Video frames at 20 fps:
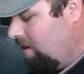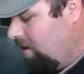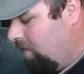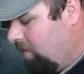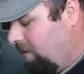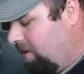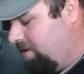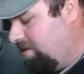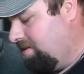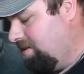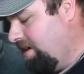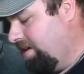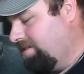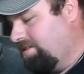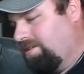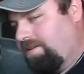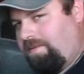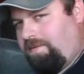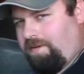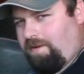which
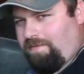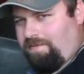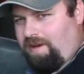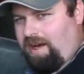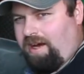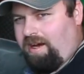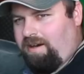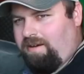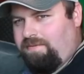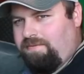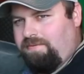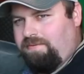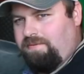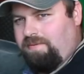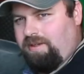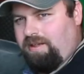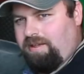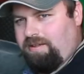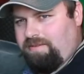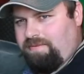section of your valve
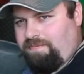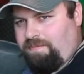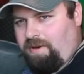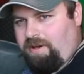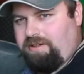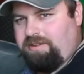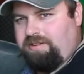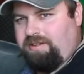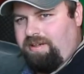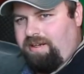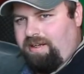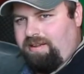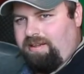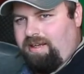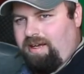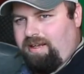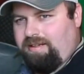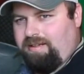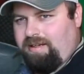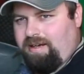is functioning at
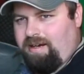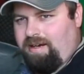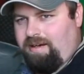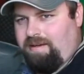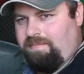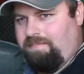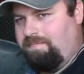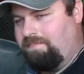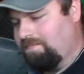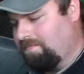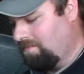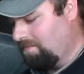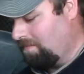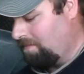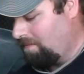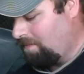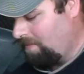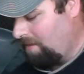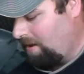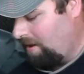that time.
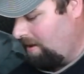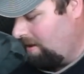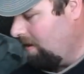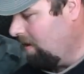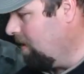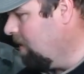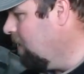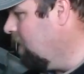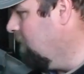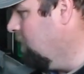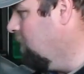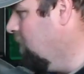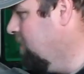And